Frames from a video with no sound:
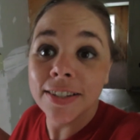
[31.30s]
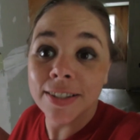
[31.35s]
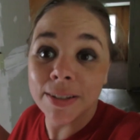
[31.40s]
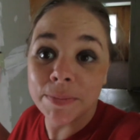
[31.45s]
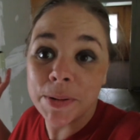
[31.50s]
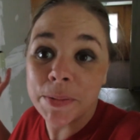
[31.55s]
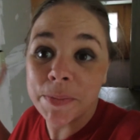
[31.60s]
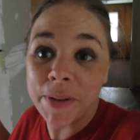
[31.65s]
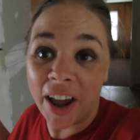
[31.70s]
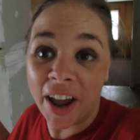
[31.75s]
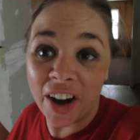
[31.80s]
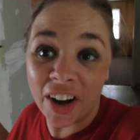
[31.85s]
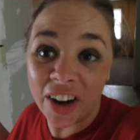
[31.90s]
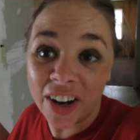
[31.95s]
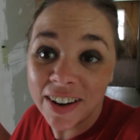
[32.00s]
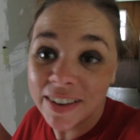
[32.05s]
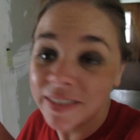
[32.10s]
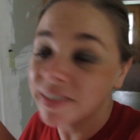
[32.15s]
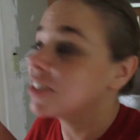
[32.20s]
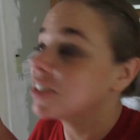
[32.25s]
some
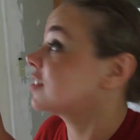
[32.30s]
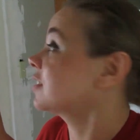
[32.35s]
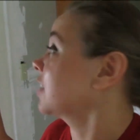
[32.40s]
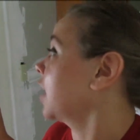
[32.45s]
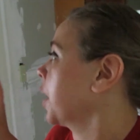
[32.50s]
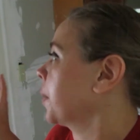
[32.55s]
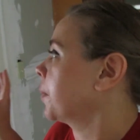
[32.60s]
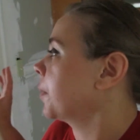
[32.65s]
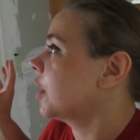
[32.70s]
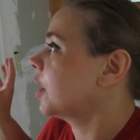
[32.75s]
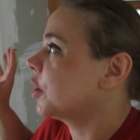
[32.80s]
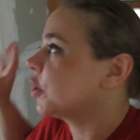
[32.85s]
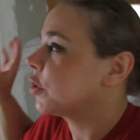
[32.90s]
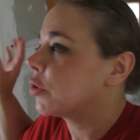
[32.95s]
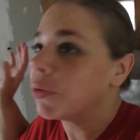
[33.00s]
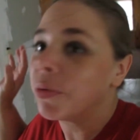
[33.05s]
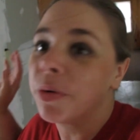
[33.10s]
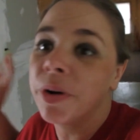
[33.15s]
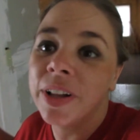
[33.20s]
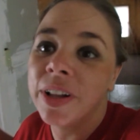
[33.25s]
repair, which I'm
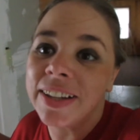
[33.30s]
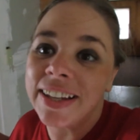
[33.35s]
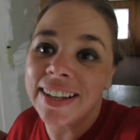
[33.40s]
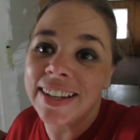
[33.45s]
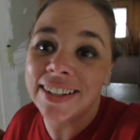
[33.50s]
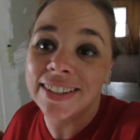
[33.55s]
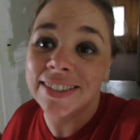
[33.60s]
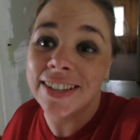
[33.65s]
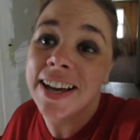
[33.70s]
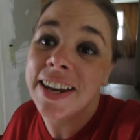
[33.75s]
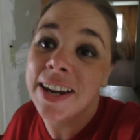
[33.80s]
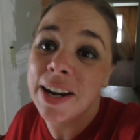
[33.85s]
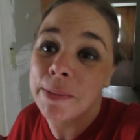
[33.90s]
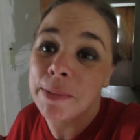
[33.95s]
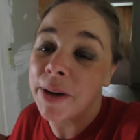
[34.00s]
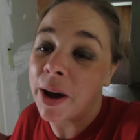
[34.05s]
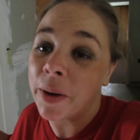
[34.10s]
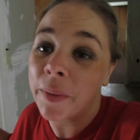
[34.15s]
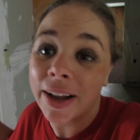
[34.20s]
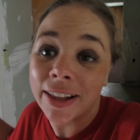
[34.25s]
really excited
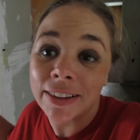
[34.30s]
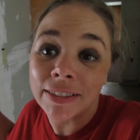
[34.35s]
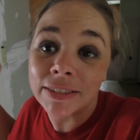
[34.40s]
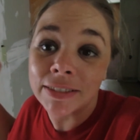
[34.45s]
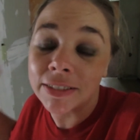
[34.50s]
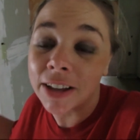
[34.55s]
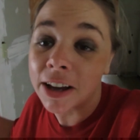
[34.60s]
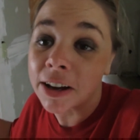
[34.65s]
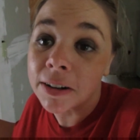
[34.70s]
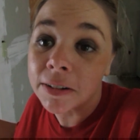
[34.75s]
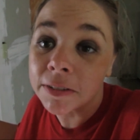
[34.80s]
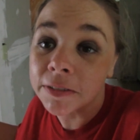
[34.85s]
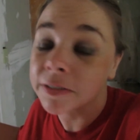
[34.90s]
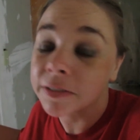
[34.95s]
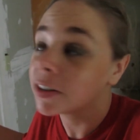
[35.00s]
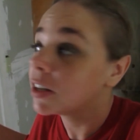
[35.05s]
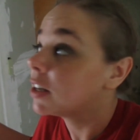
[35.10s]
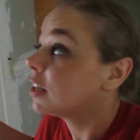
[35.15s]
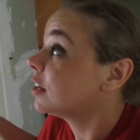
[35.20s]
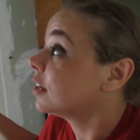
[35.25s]
about. I
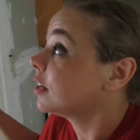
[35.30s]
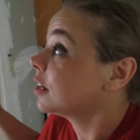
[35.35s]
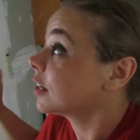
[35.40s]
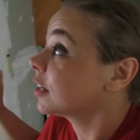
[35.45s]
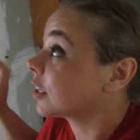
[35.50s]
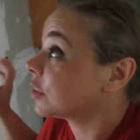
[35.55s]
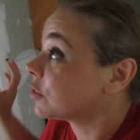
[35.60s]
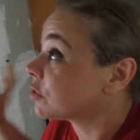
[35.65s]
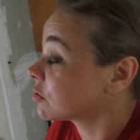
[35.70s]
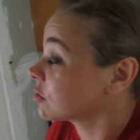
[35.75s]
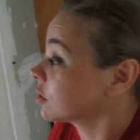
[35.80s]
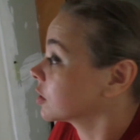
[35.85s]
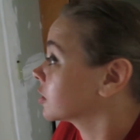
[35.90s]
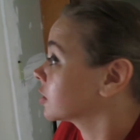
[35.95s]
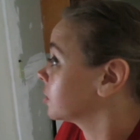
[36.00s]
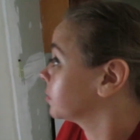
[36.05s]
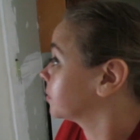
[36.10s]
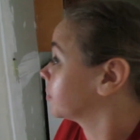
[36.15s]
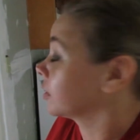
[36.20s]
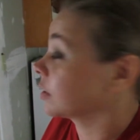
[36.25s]
love
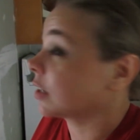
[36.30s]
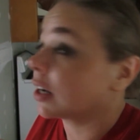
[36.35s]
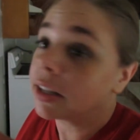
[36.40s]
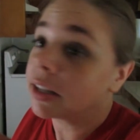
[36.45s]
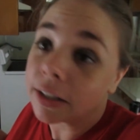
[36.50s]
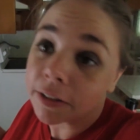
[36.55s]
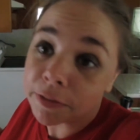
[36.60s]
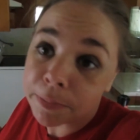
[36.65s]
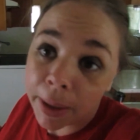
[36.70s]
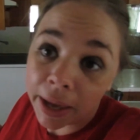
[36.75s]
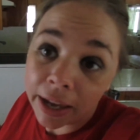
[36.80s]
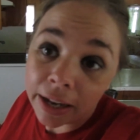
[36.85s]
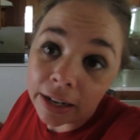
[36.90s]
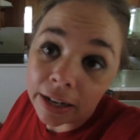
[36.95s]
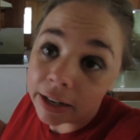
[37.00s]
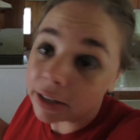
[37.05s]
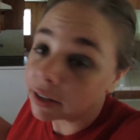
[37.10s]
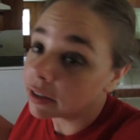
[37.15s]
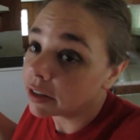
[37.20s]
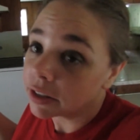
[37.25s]
construction work. I love
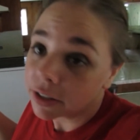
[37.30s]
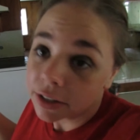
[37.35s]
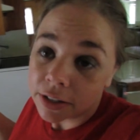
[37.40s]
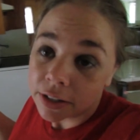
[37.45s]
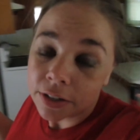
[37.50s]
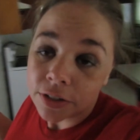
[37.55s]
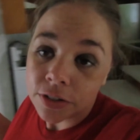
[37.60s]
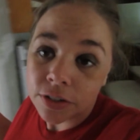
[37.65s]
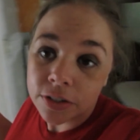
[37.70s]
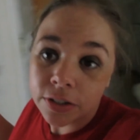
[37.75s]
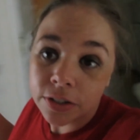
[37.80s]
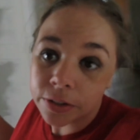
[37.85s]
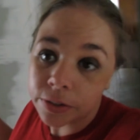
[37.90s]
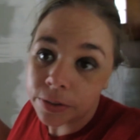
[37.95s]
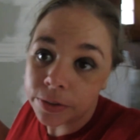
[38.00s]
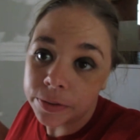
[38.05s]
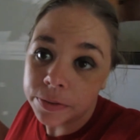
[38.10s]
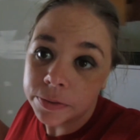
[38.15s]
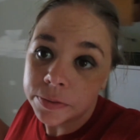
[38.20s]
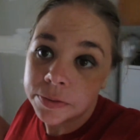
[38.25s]
painting.
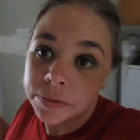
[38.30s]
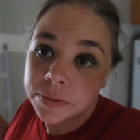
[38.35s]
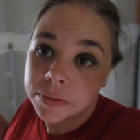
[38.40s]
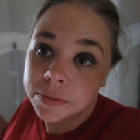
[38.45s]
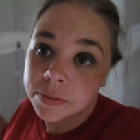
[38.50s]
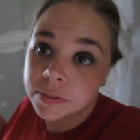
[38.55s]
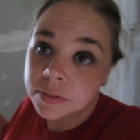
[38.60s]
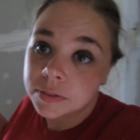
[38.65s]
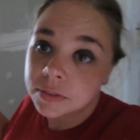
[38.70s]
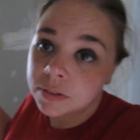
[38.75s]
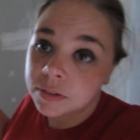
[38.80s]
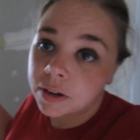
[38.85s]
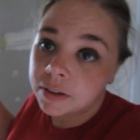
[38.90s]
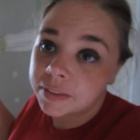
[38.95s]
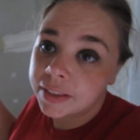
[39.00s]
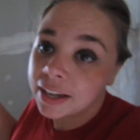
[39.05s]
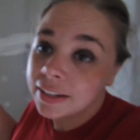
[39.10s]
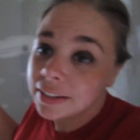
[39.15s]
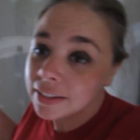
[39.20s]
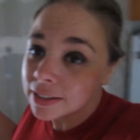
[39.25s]
So
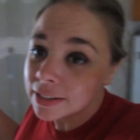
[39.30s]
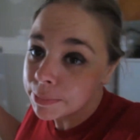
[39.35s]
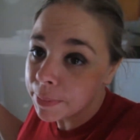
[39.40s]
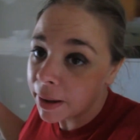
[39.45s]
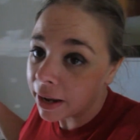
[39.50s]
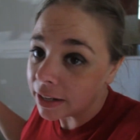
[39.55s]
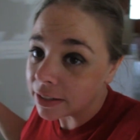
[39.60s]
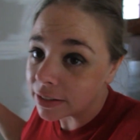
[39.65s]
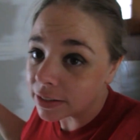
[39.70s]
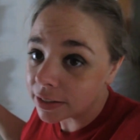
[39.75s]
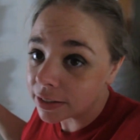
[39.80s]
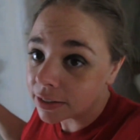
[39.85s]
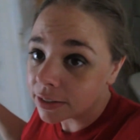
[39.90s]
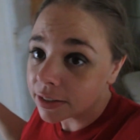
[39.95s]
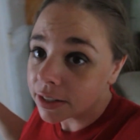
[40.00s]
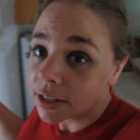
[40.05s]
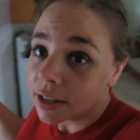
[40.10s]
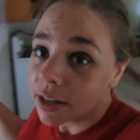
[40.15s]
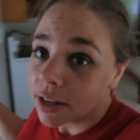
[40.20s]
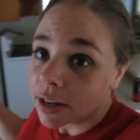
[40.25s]
that needs painting.
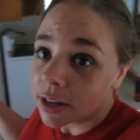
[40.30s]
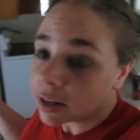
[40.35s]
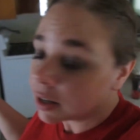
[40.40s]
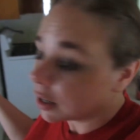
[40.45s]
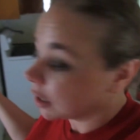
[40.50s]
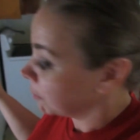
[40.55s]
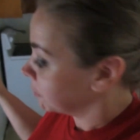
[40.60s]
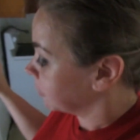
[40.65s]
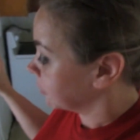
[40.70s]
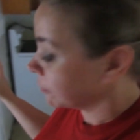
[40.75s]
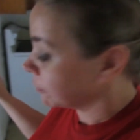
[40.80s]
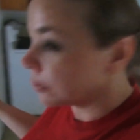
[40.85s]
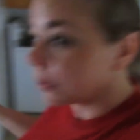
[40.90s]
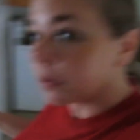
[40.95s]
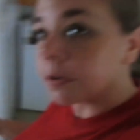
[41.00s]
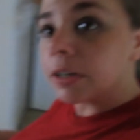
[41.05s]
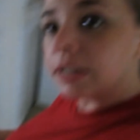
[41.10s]
Um, the floor